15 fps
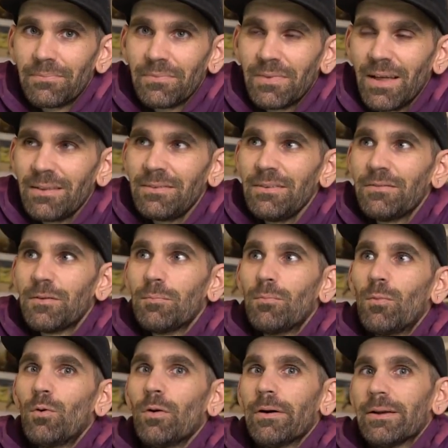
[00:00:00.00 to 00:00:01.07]
That's even
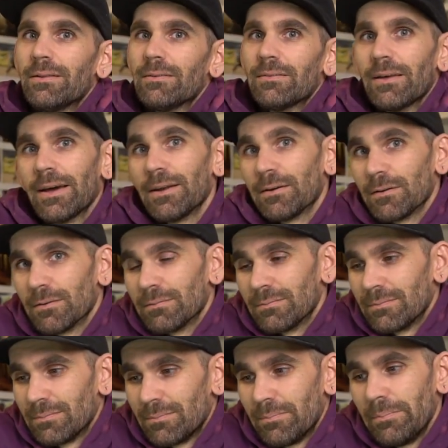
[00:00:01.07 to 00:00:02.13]
more insider.
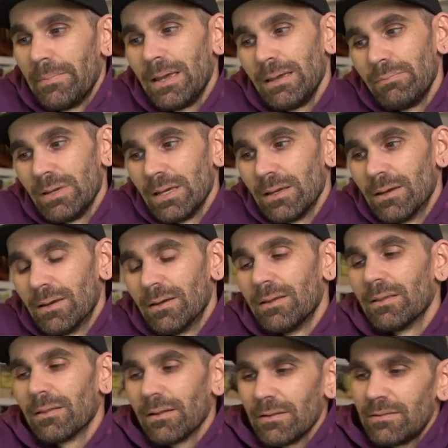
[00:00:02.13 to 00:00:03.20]
Maybe.
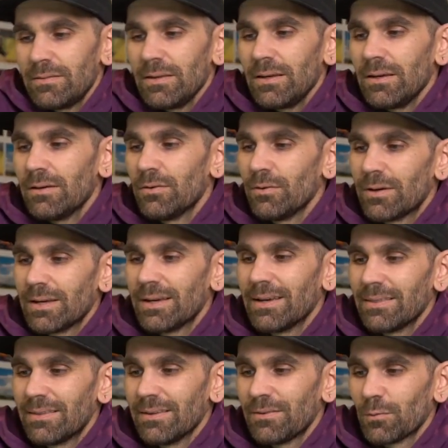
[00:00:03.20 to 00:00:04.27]
Let's see who can
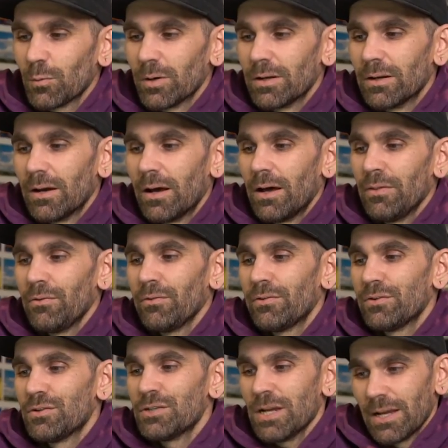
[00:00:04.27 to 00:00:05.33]
get this one other
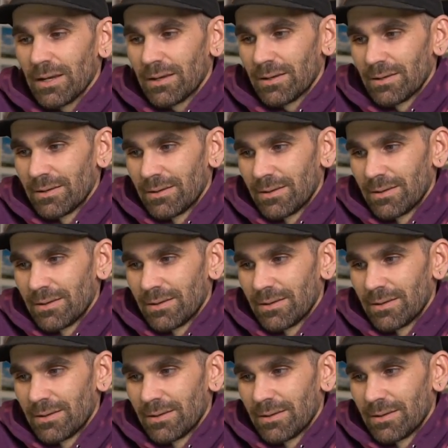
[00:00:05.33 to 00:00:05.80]
than Jake.